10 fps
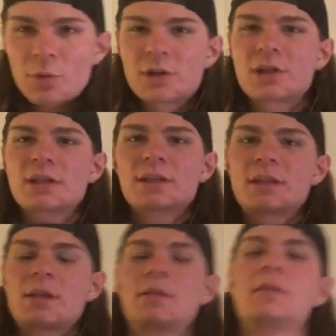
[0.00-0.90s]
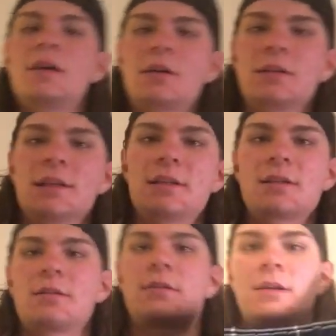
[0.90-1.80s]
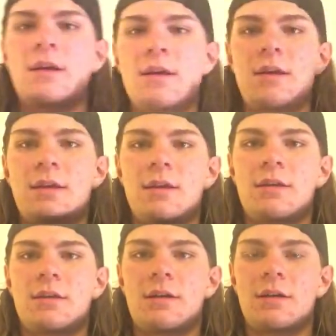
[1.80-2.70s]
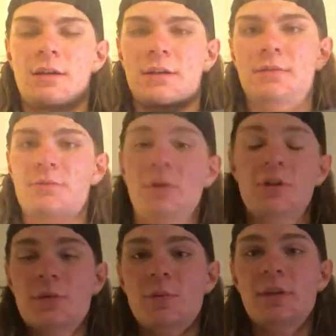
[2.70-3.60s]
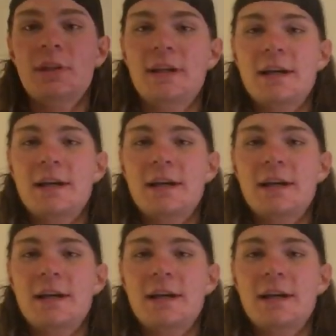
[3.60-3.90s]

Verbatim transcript: which is Douglas. Looks really